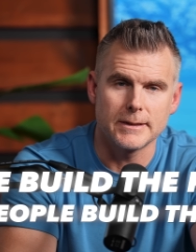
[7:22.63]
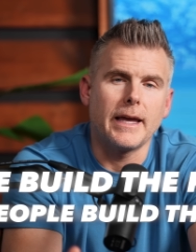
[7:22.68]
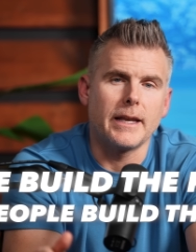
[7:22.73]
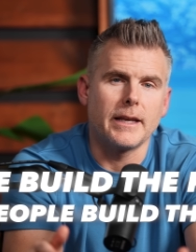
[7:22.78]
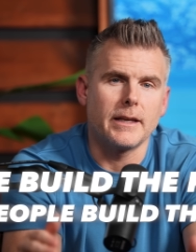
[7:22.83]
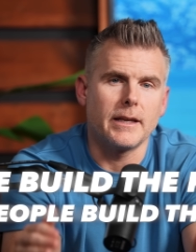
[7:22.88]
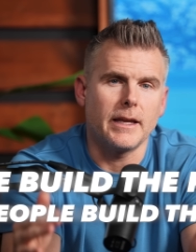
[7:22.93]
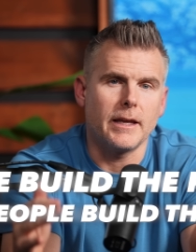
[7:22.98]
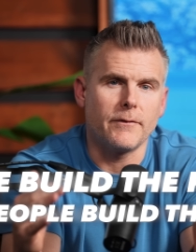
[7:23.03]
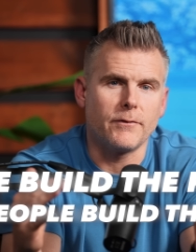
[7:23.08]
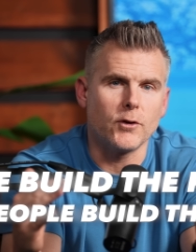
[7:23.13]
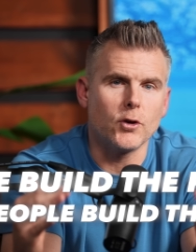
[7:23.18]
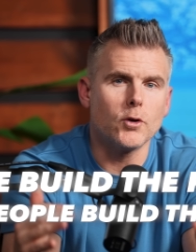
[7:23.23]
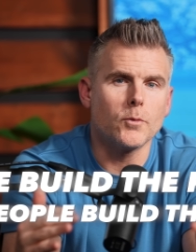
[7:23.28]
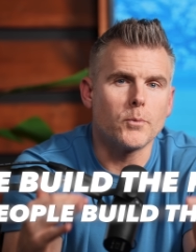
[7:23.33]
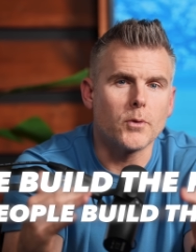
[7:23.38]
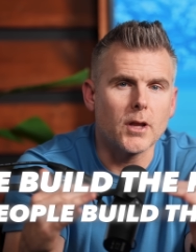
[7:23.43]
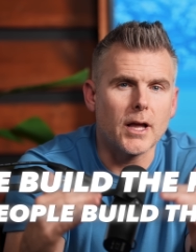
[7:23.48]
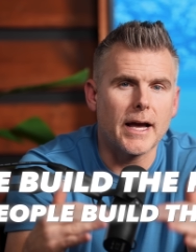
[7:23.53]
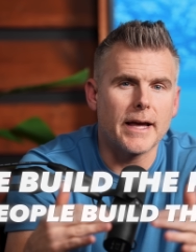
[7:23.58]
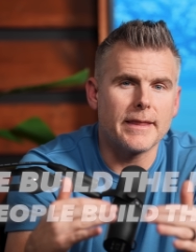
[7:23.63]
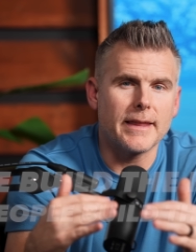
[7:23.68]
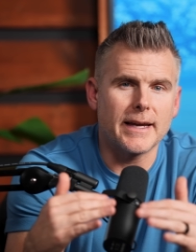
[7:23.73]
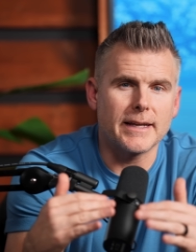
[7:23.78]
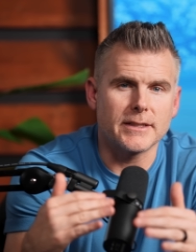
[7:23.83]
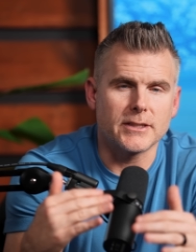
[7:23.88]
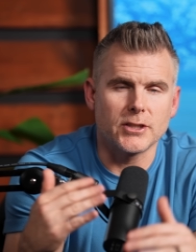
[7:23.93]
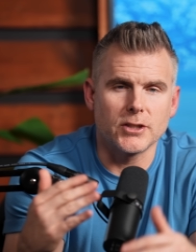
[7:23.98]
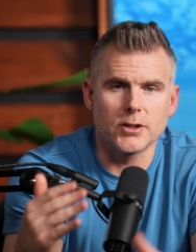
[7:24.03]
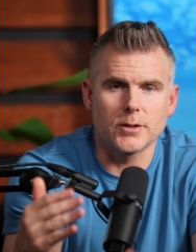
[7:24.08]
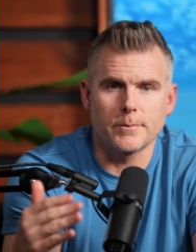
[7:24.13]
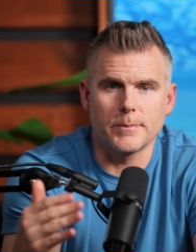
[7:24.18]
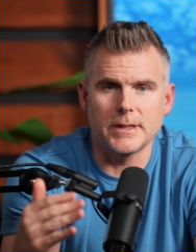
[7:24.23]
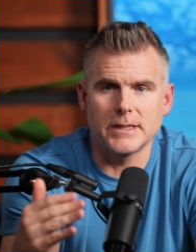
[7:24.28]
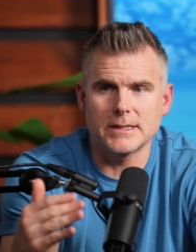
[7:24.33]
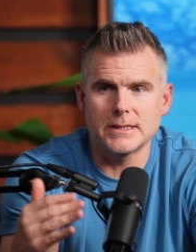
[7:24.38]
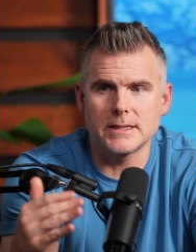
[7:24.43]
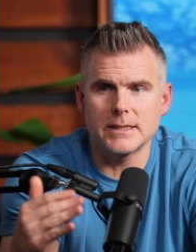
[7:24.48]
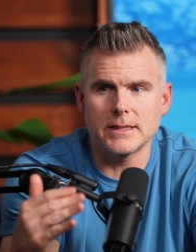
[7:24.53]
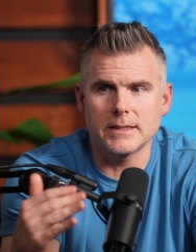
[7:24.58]
And if you apply that to your
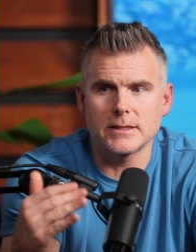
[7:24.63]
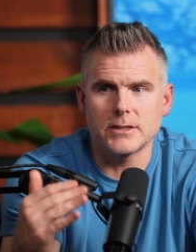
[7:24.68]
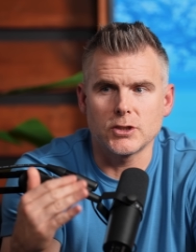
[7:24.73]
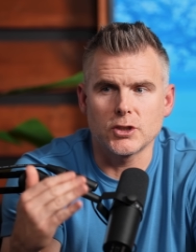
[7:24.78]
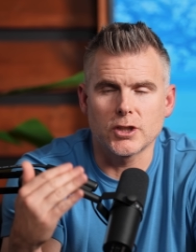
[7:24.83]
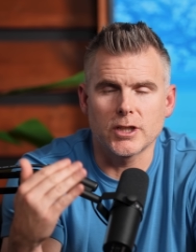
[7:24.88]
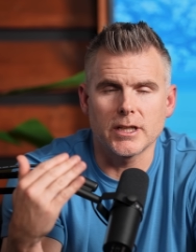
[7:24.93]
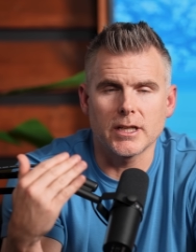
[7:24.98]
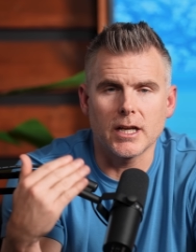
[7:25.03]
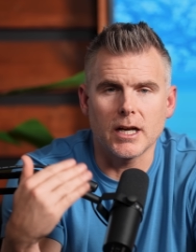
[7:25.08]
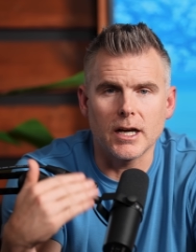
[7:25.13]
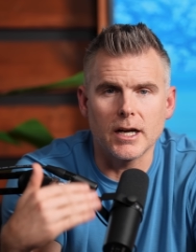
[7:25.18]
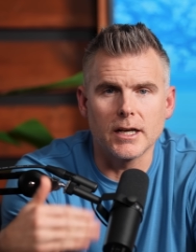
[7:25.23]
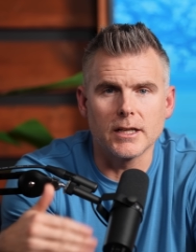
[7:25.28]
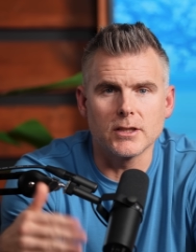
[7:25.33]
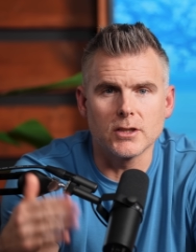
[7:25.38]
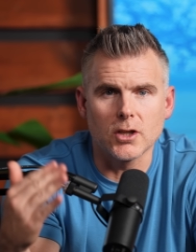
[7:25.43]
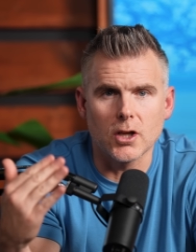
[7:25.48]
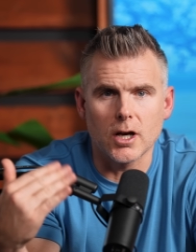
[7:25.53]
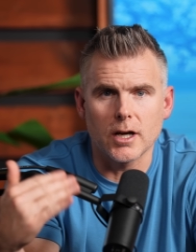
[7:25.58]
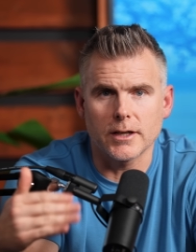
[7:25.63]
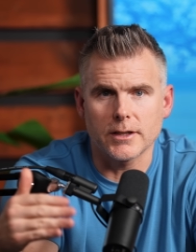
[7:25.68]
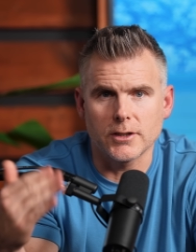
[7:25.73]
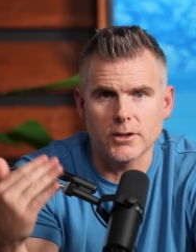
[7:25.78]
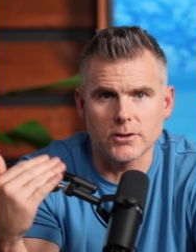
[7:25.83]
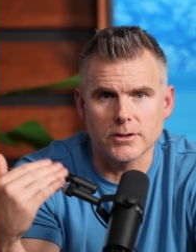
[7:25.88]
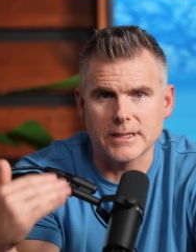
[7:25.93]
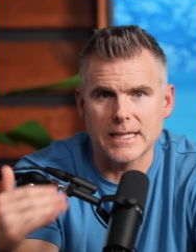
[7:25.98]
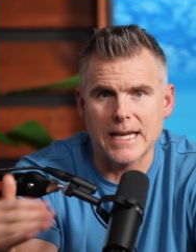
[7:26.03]
business, you're going to unlock your